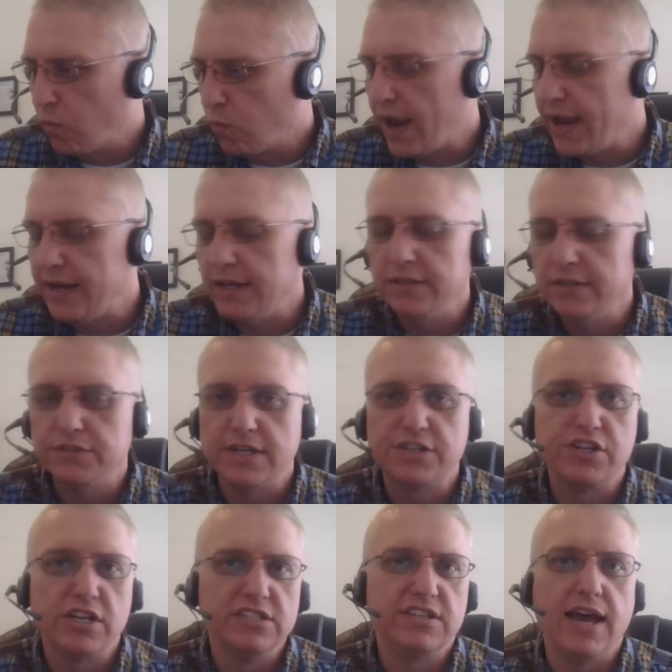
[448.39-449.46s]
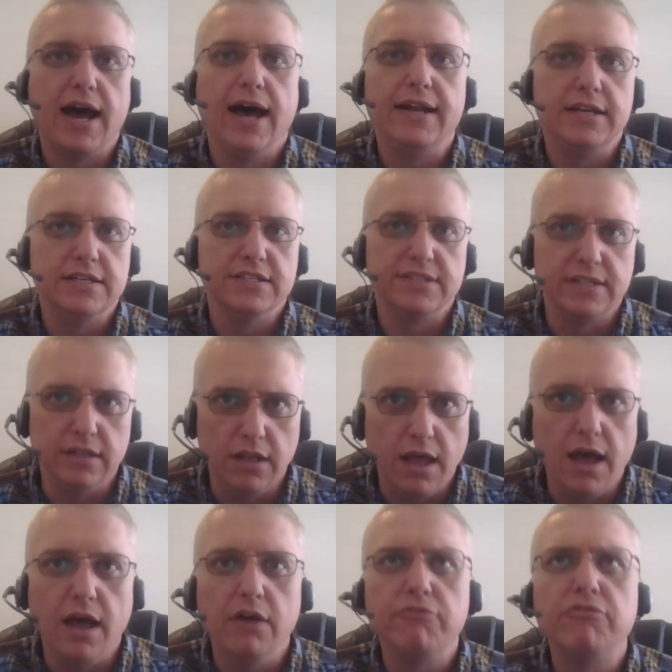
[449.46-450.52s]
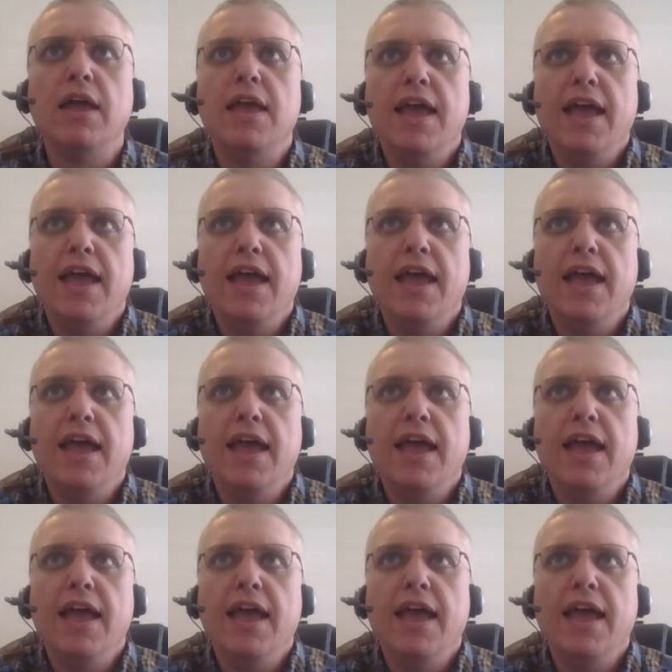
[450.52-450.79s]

writings, such as God is love.